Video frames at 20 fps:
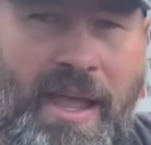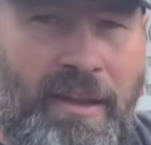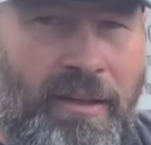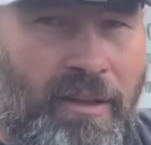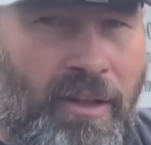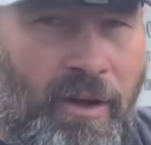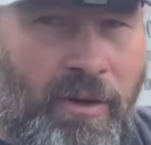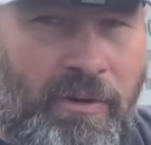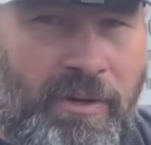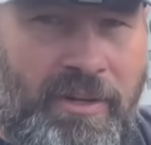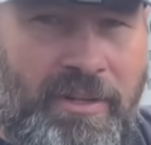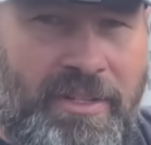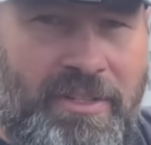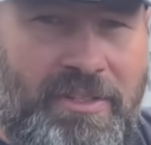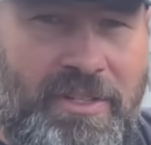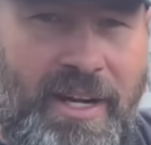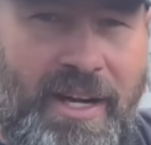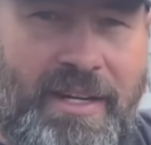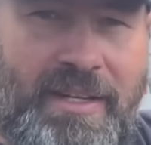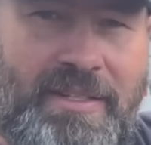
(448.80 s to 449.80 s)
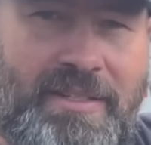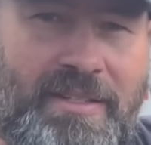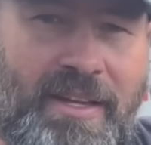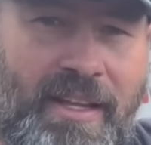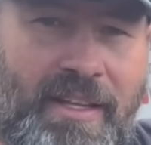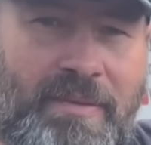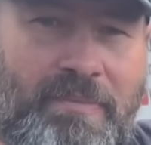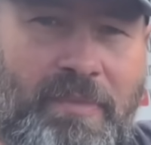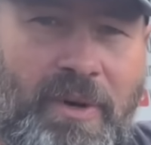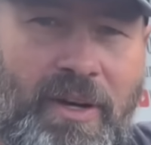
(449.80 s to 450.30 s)
lower than trying to
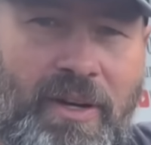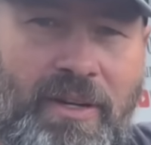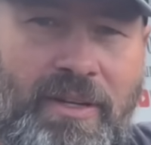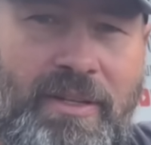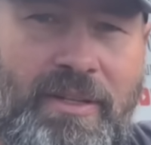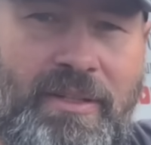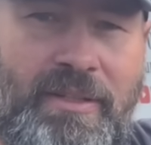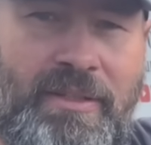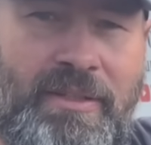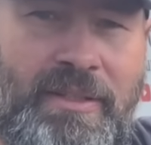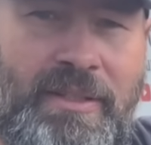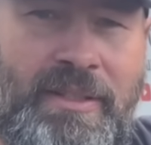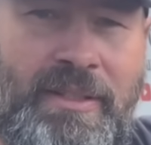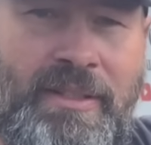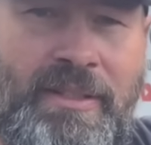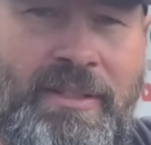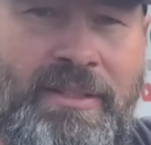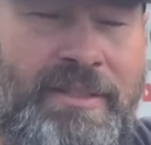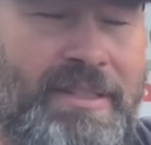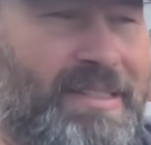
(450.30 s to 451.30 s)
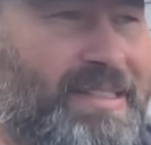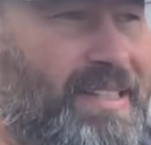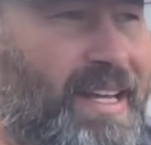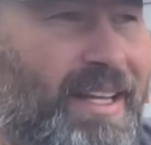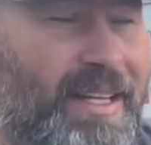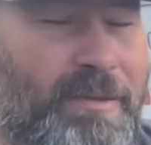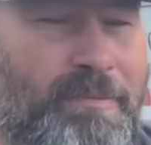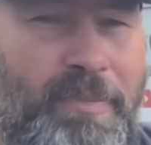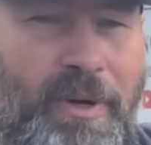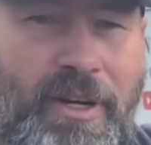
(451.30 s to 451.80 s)
sell in bulk. To
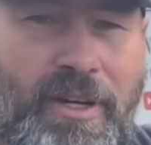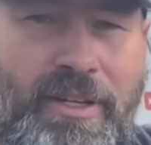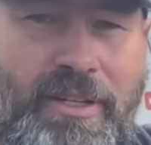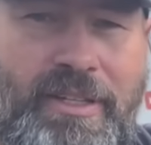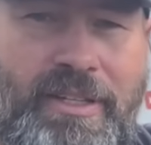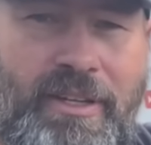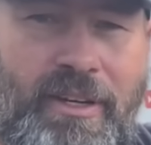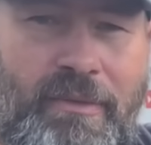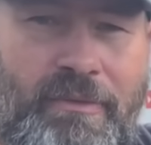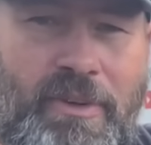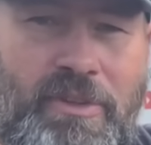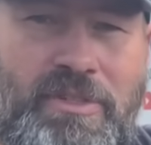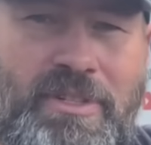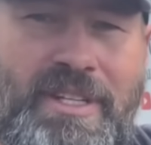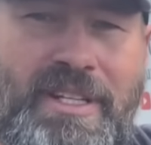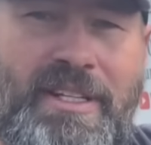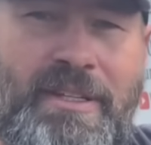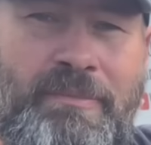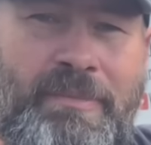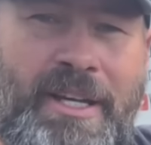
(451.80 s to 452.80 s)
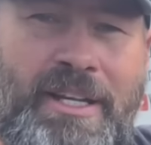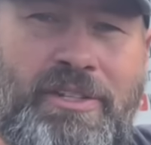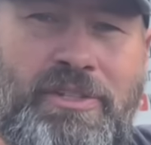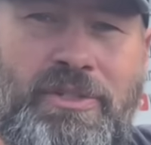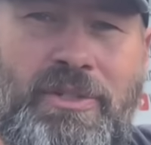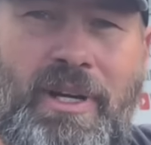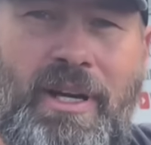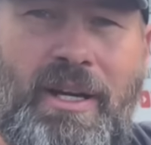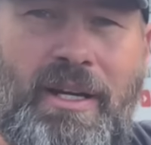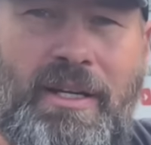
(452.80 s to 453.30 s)
sell in bulk, you almost need a big
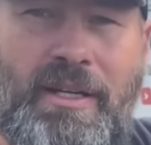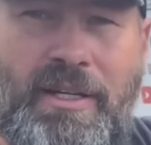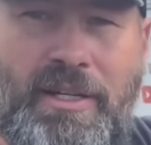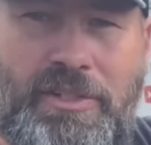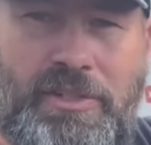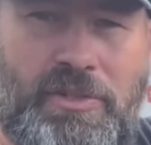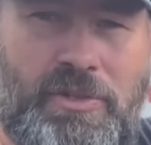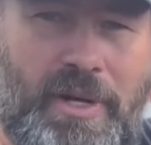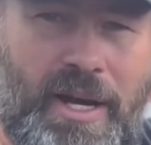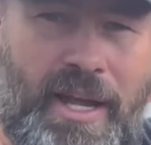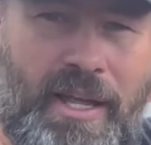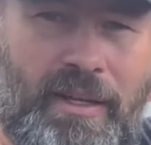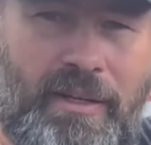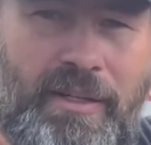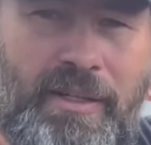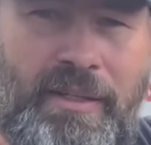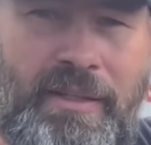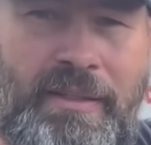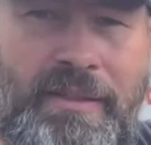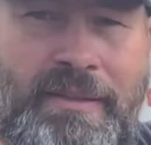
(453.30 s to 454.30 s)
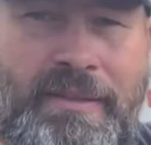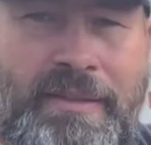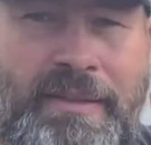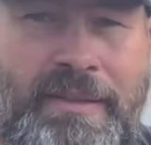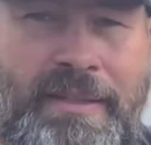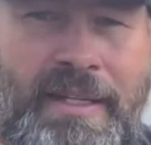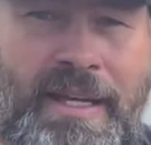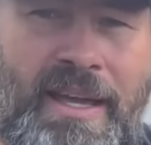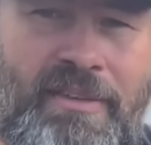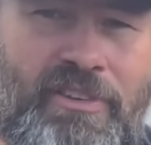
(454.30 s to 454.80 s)
truck, a trailer,
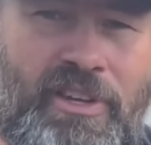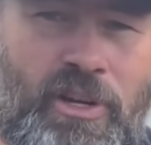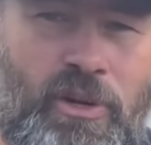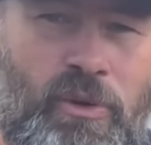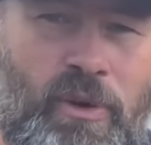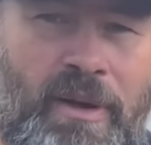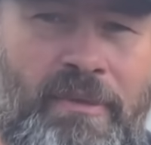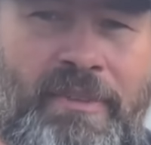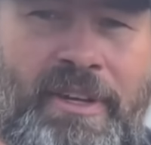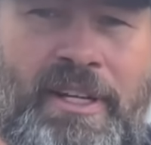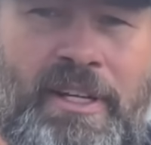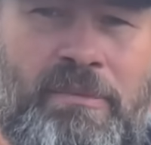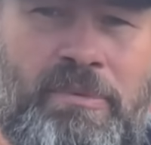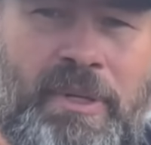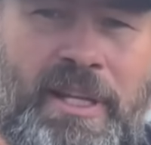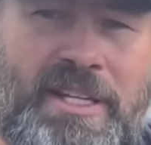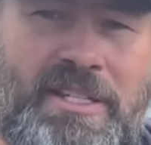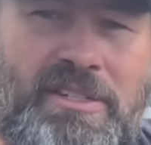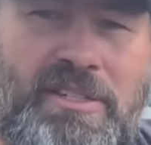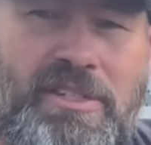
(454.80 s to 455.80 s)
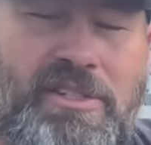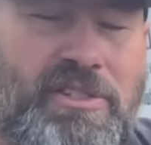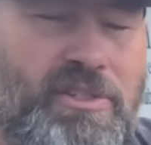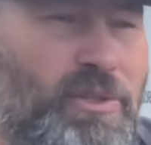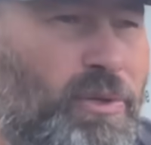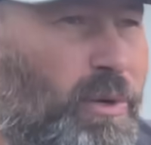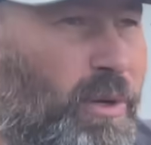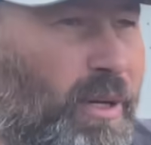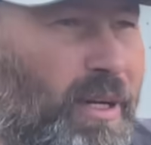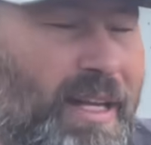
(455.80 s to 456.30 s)
heavy equipment, a place to
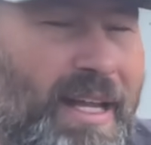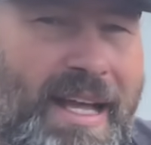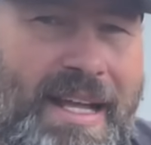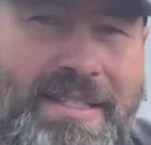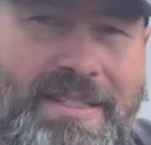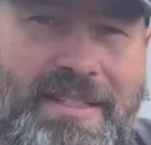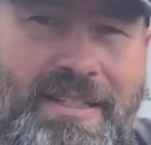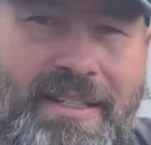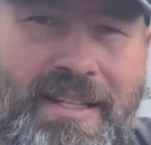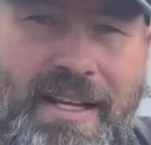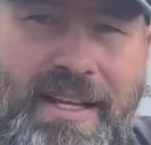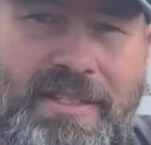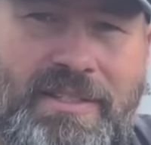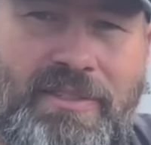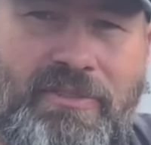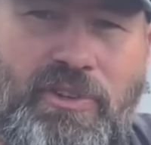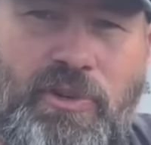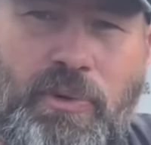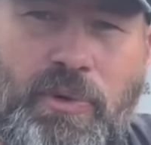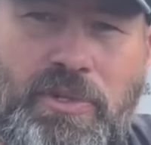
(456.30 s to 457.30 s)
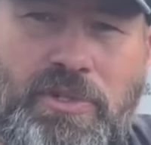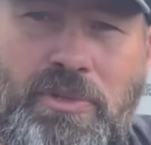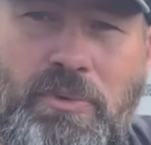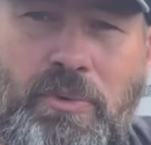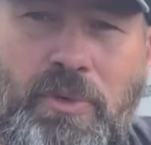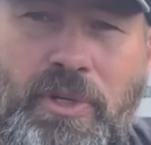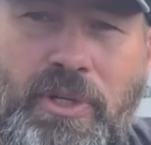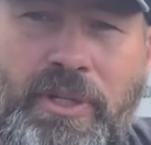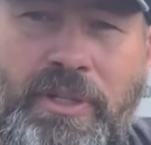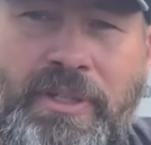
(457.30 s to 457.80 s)
store lots and lots of cords of
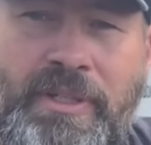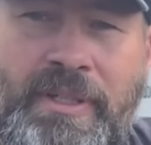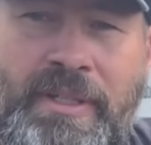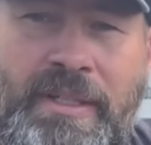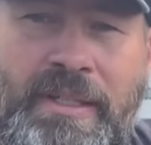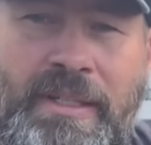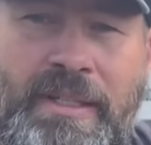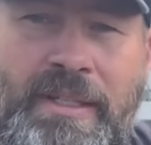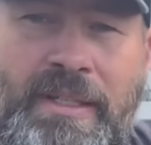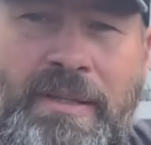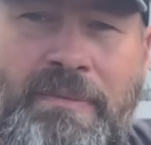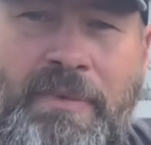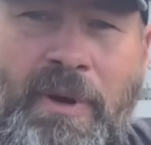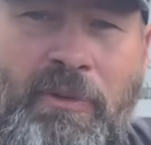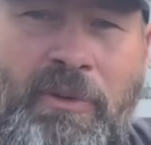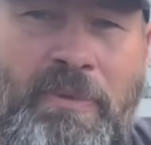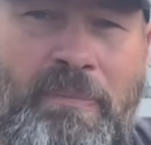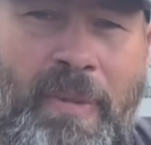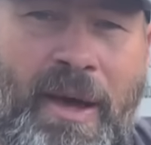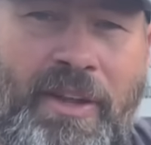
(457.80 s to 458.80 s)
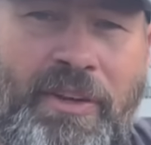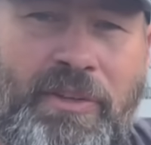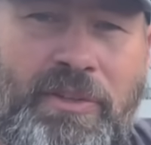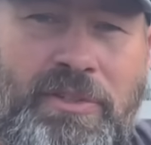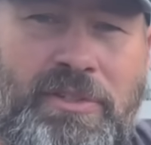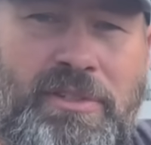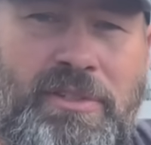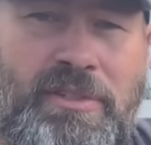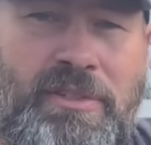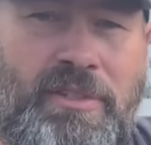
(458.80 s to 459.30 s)
wood. But with
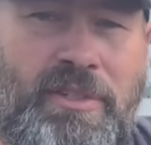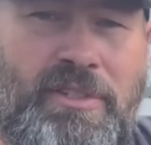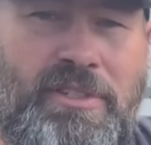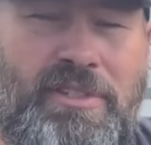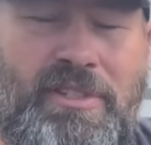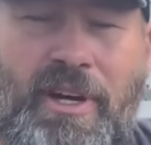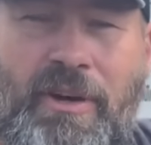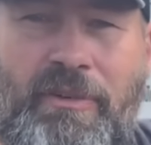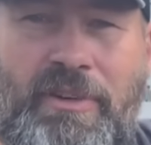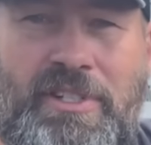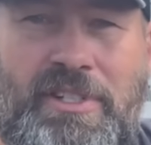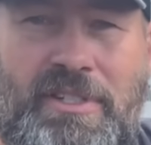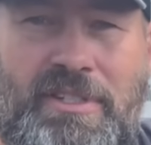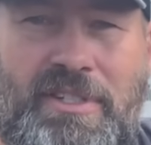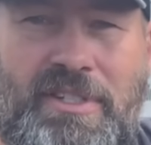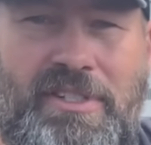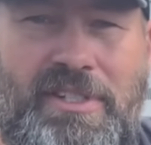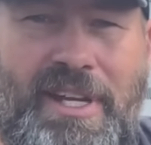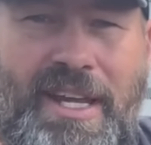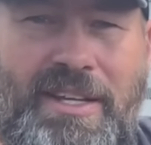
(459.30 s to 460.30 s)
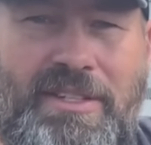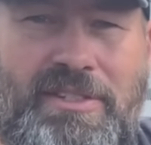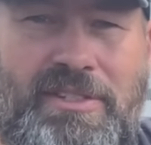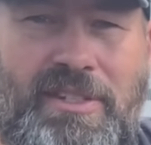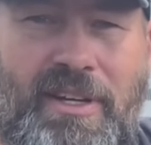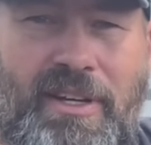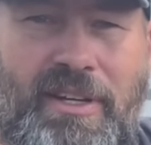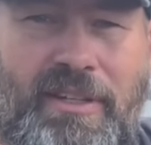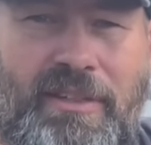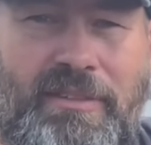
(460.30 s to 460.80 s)
bundles, you can start with just a
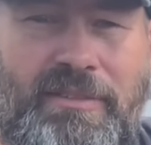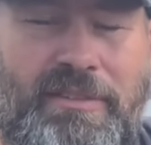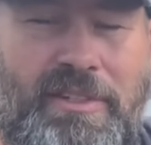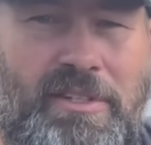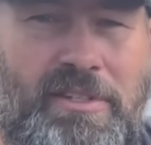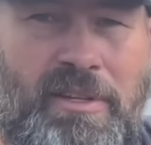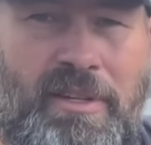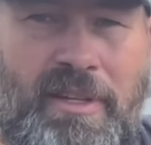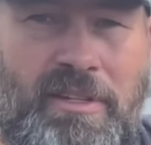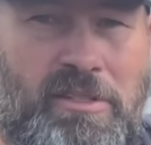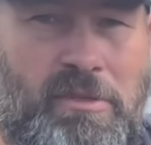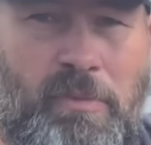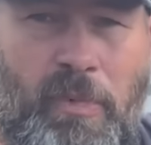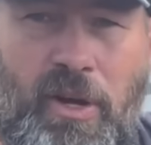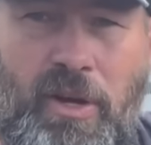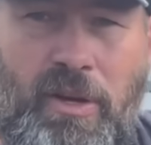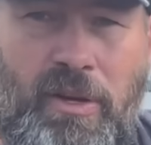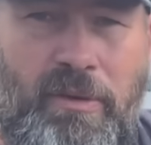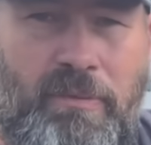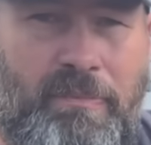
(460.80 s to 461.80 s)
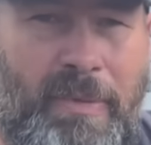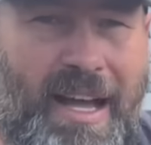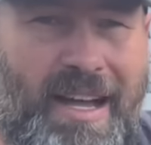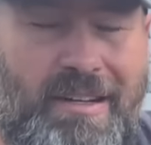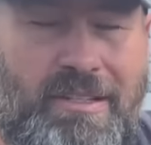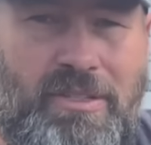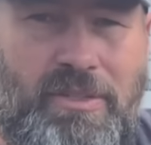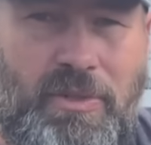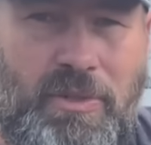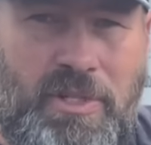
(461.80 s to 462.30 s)
chainsaw, a small
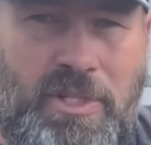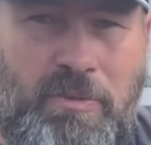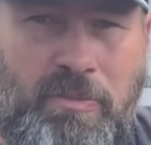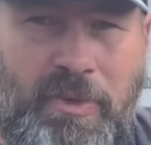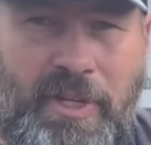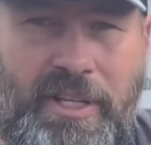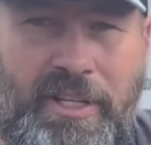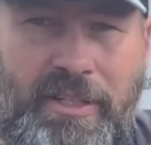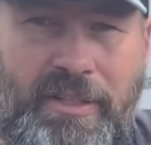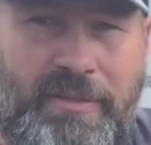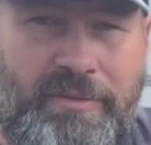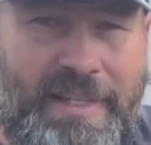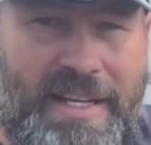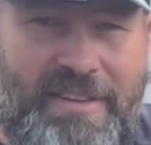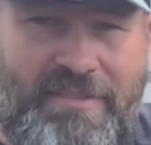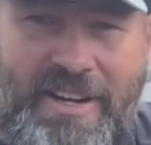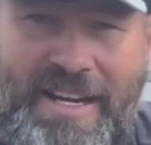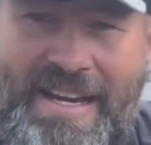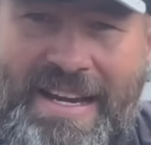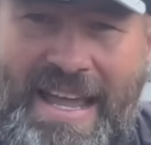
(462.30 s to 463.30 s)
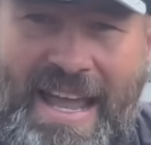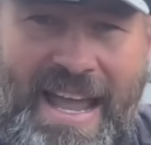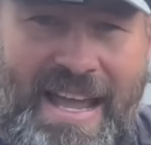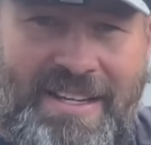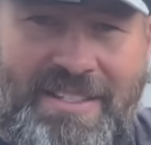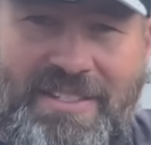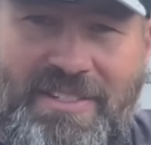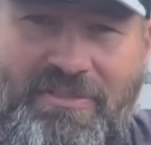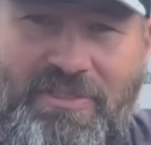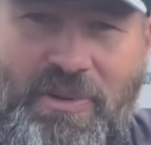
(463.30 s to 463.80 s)
box store splitter, even an
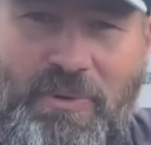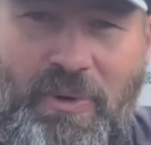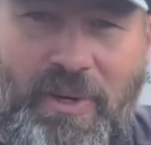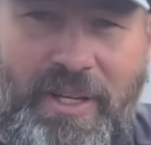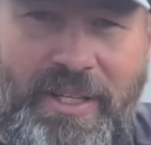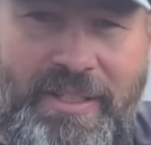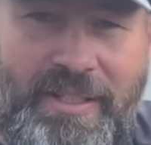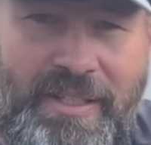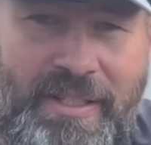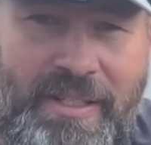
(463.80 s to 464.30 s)
axe if you want,